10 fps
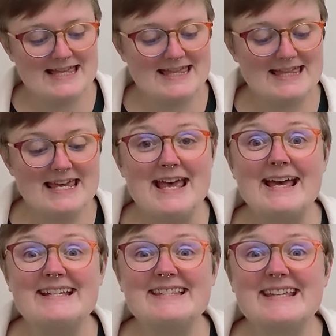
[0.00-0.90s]

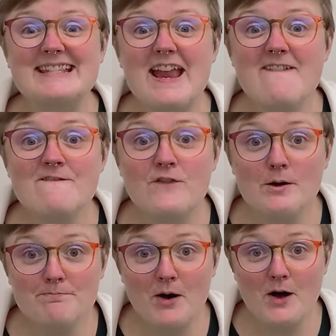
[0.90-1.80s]
This is a
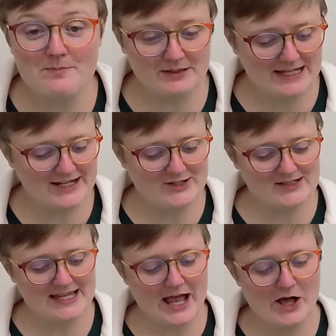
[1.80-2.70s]
football
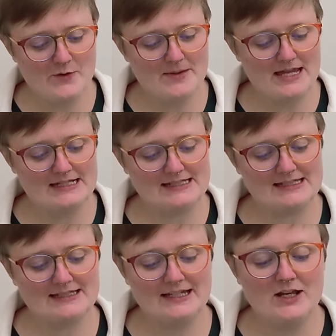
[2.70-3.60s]
player's
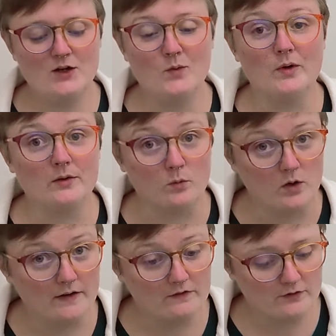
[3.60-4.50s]
helmet. When
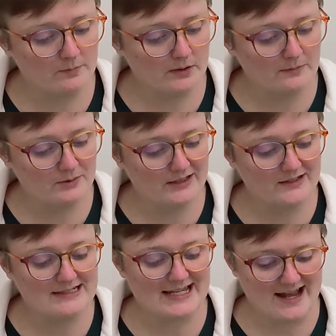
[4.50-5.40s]
one football
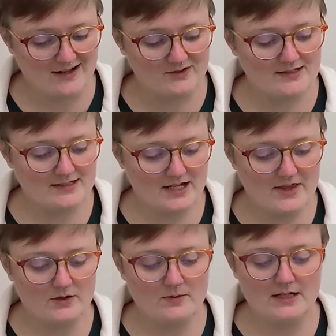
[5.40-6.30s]
player tackles
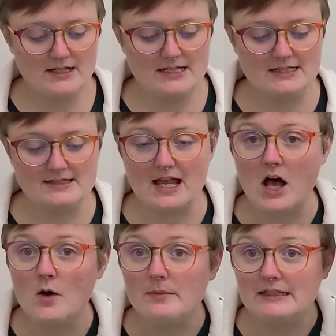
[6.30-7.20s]
another one, his
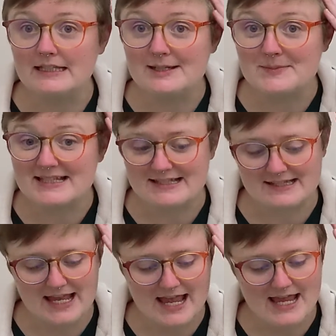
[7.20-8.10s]
helmet keeps
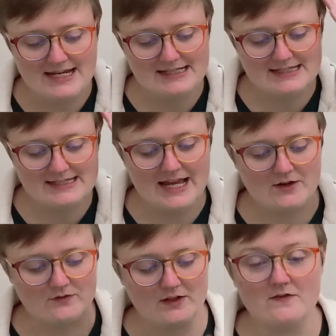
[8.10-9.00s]
his head
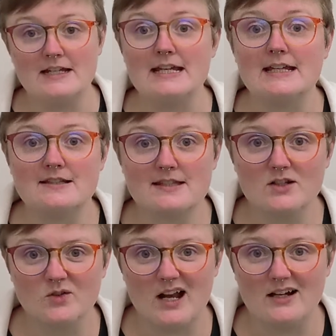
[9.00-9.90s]
safe if he hits the
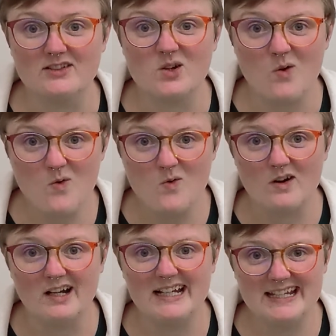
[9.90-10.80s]
ground
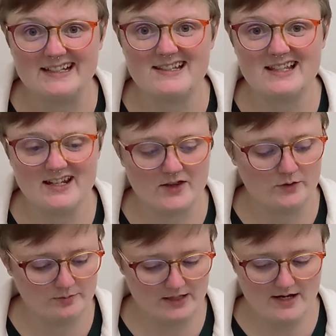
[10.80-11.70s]
or hits
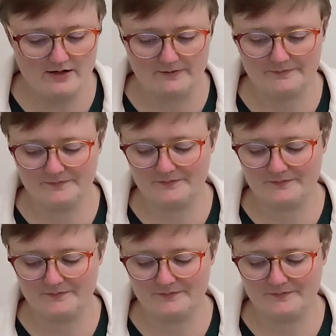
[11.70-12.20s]
another player.